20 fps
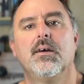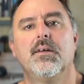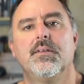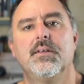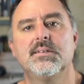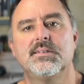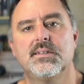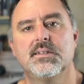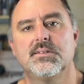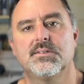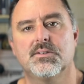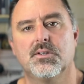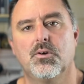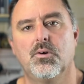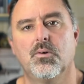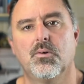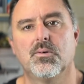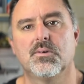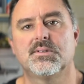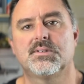This has
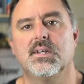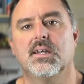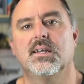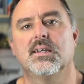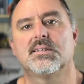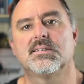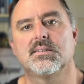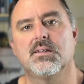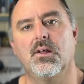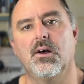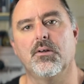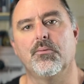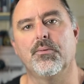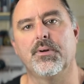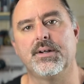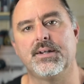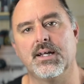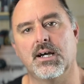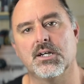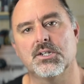caused a slight
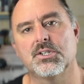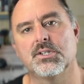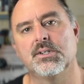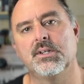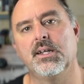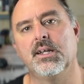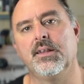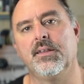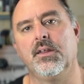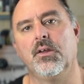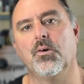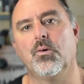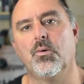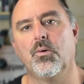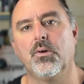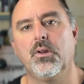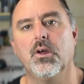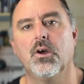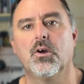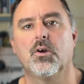reduction in the
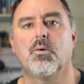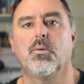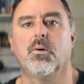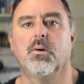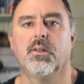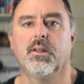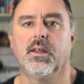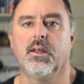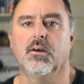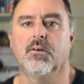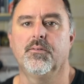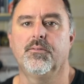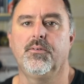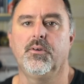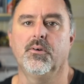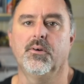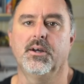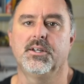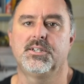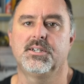audio quality of
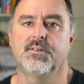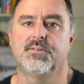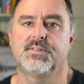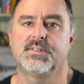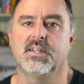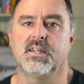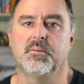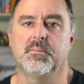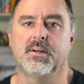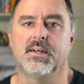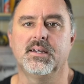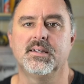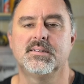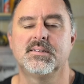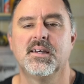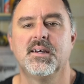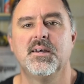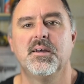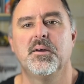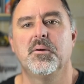UHF
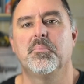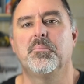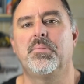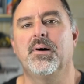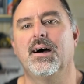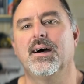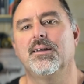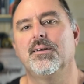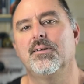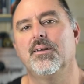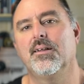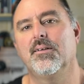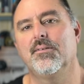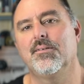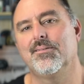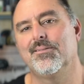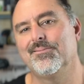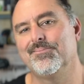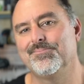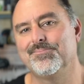CBs, but
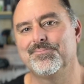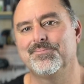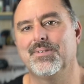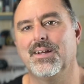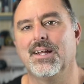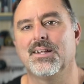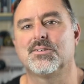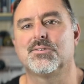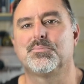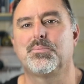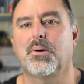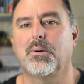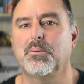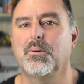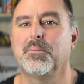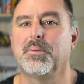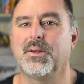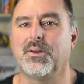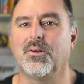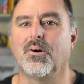it's
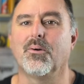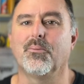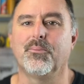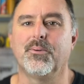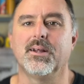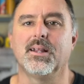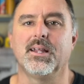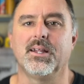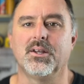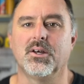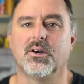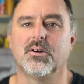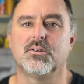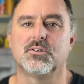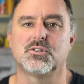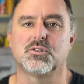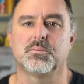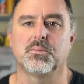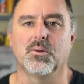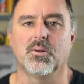probably not really
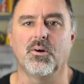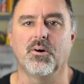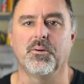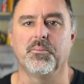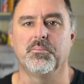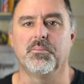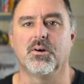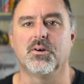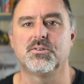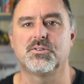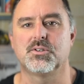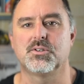noticeable on most